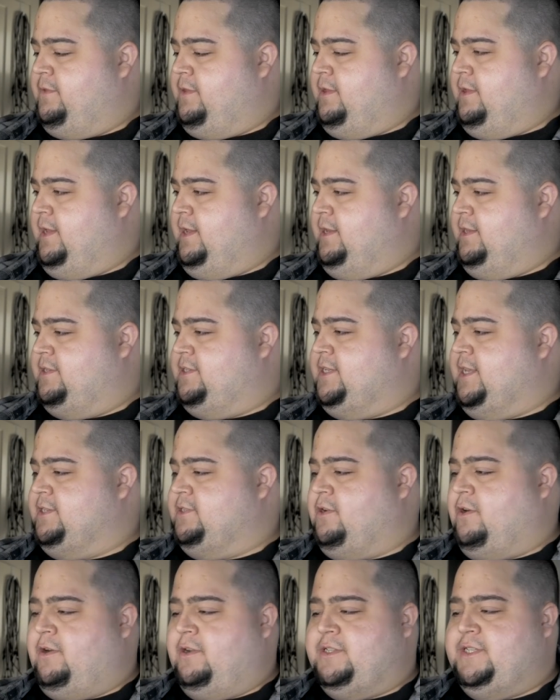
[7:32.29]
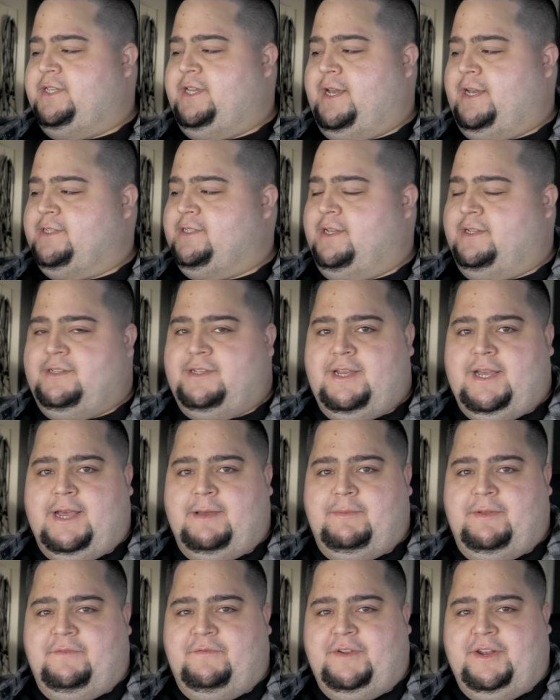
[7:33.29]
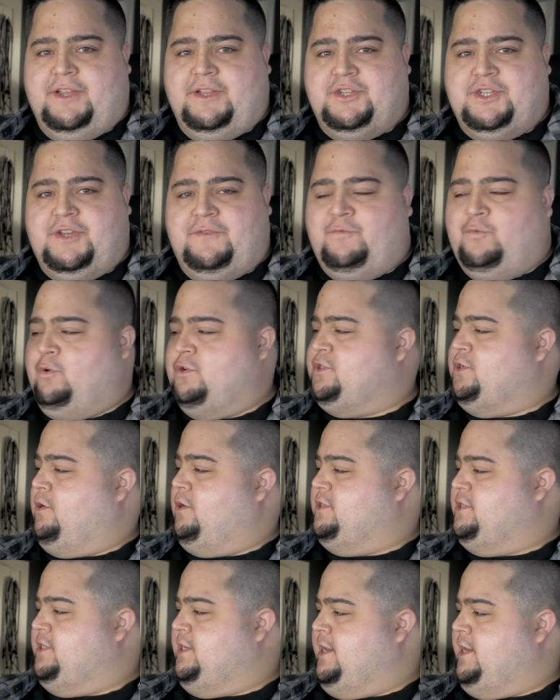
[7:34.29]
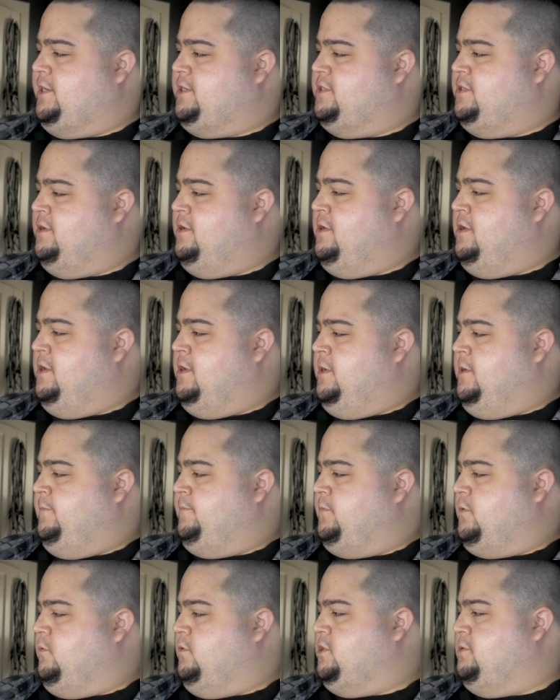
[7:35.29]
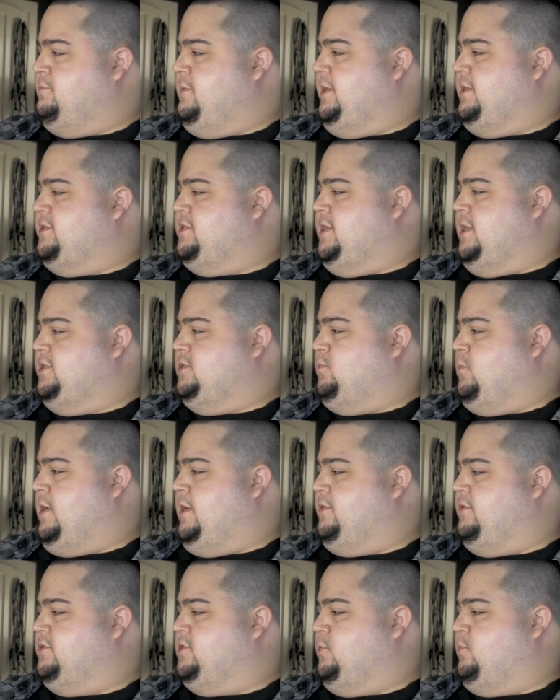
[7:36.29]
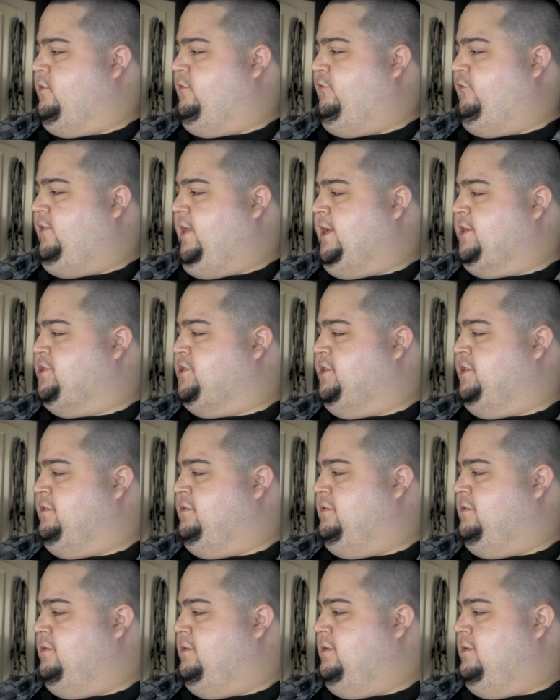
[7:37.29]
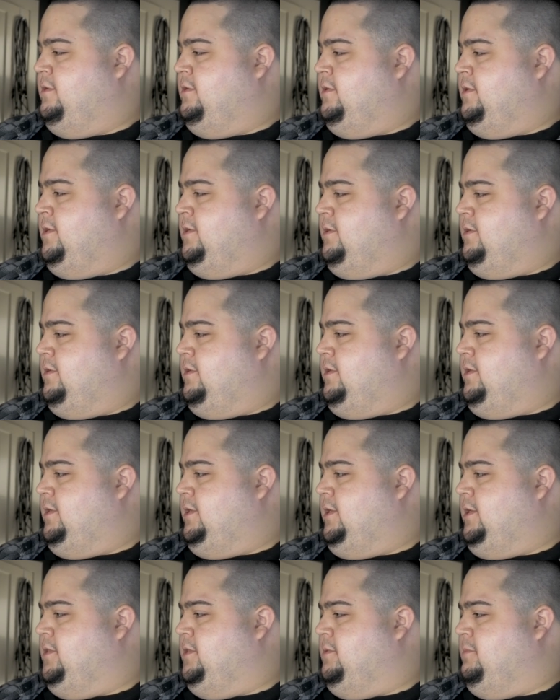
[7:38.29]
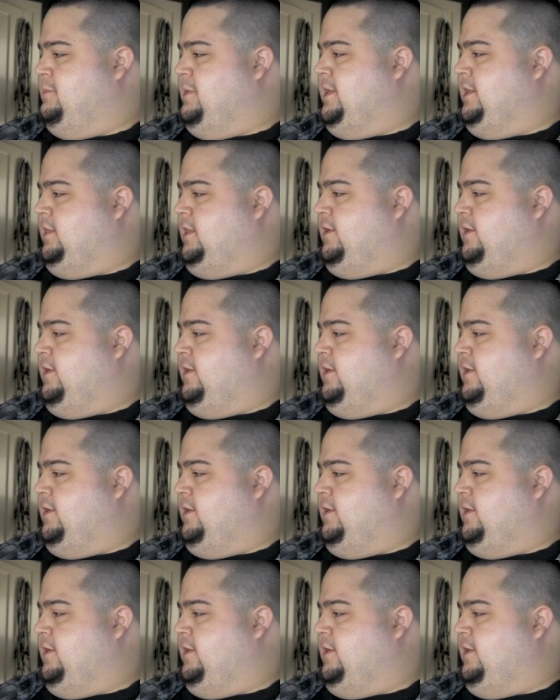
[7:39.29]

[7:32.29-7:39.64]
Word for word: And it says R T X on top, NVIDIA GeForce R T X, which makes sense why there's a reflection in the middle